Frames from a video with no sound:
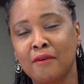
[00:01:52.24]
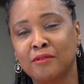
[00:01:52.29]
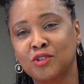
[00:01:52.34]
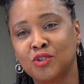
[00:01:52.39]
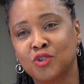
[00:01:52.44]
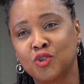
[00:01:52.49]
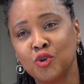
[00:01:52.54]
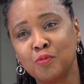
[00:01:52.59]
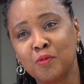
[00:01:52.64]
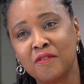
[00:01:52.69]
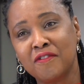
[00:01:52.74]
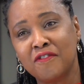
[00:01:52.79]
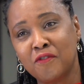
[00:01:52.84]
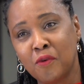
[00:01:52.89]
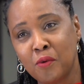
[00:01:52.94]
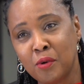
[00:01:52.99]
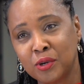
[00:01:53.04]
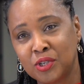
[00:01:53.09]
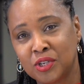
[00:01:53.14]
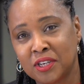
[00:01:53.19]
was super
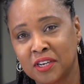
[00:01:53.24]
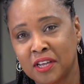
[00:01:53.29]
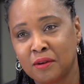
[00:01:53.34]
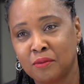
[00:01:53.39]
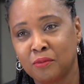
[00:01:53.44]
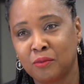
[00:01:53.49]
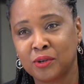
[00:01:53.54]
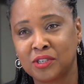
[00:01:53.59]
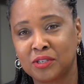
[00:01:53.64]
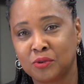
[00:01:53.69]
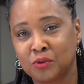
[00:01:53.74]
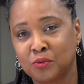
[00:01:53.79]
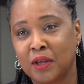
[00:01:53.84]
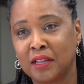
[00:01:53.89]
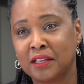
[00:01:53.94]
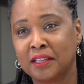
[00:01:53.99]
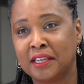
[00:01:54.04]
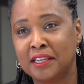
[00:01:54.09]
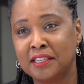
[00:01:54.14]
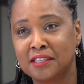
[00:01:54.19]
fortunate, which is
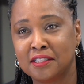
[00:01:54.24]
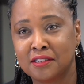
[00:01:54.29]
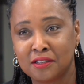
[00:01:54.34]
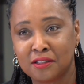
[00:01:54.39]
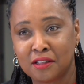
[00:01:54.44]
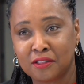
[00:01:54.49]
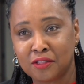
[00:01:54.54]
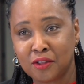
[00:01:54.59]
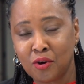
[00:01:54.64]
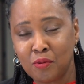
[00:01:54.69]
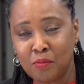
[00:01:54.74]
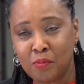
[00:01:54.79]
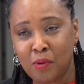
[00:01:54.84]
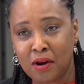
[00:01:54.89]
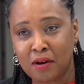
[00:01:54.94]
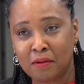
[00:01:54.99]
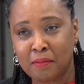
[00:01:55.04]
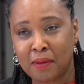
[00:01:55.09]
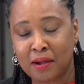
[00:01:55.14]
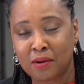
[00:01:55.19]
what leads into the third
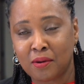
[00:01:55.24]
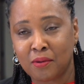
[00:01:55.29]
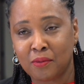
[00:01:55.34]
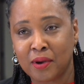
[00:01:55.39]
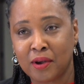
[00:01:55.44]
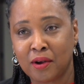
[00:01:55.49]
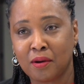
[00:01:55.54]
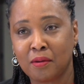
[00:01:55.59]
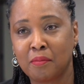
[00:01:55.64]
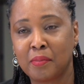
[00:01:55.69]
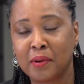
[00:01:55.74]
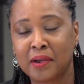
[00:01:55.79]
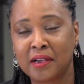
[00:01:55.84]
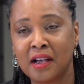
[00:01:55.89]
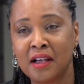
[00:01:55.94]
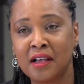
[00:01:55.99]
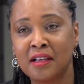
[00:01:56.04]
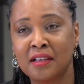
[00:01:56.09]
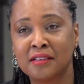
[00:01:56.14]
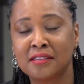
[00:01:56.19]
part of my career,
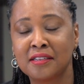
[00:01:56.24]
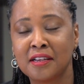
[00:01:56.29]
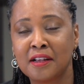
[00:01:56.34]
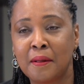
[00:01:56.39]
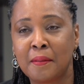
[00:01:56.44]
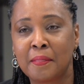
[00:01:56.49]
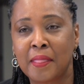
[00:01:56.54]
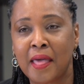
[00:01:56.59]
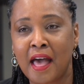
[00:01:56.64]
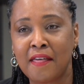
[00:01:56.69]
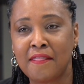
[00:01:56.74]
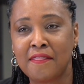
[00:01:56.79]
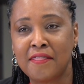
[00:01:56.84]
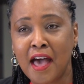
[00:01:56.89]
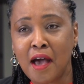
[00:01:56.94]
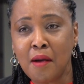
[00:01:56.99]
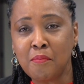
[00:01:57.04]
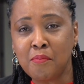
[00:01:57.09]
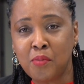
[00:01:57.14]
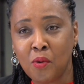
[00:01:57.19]
because at
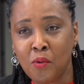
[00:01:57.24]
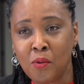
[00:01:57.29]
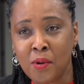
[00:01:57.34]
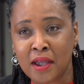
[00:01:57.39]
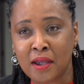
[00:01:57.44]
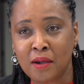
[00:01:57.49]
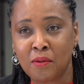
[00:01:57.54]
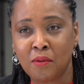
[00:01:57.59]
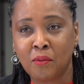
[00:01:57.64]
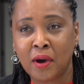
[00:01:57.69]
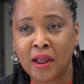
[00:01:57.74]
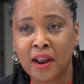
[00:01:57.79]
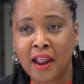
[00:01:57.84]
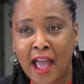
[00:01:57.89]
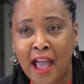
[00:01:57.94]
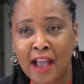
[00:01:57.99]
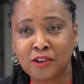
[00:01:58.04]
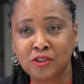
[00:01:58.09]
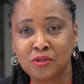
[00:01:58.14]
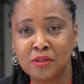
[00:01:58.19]
that point, what
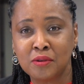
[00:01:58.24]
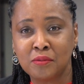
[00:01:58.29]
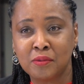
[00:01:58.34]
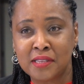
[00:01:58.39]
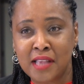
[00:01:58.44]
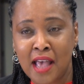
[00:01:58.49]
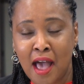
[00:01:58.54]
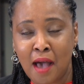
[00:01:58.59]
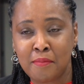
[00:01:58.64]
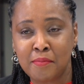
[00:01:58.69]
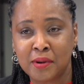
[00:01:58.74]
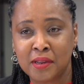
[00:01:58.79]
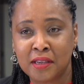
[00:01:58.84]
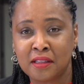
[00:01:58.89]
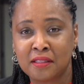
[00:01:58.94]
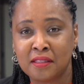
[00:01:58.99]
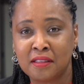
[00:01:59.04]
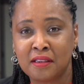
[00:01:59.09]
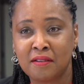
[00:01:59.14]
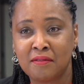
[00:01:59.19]
actually was happening
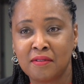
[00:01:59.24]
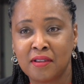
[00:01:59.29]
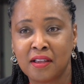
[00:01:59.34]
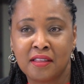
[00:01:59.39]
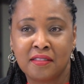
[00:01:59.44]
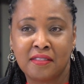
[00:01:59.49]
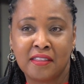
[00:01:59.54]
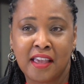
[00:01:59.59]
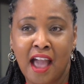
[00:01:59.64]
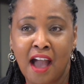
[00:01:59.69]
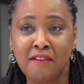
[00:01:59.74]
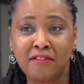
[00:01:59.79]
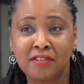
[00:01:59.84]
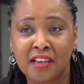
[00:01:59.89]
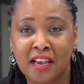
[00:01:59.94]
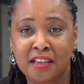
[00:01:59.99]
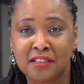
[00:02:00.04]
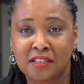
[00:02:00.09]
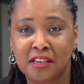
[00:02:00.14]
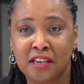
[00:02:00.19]
in the
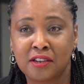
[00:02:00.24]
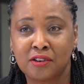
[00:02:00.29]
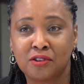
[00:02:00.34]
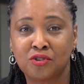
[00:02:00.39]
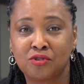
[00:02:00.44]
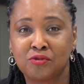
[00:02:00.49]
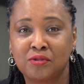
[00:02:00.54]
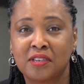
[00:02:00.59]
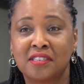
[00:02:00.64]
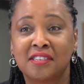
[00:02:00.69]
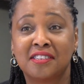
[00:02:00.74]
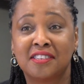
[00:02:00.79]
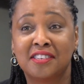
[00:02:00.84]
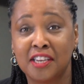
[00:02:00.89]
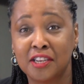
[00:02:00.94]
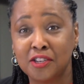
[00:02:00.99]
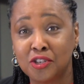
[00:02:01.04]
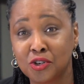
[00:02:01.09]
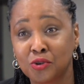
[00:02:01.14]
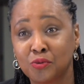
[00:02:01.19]
advertising industry is
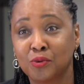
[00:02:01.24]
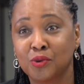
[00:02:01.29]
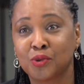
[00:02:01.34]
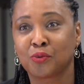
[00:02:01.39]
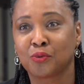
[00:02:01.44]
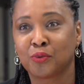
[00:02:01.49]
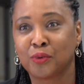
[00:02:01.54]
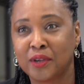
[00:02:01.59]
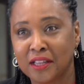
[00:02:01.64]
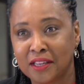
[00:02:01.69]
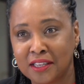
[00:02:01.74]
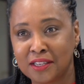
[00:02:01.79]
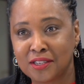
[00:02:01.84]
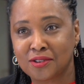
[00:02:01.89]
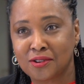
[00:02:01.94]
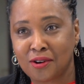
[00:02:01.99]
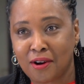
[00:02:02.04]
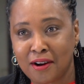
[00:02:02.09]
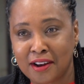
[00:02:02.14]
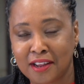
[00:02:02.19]
digital was really
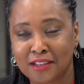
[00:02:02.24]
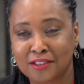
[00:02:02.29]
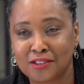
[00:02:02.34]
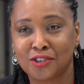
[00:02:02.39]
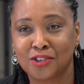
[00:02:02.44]
starting to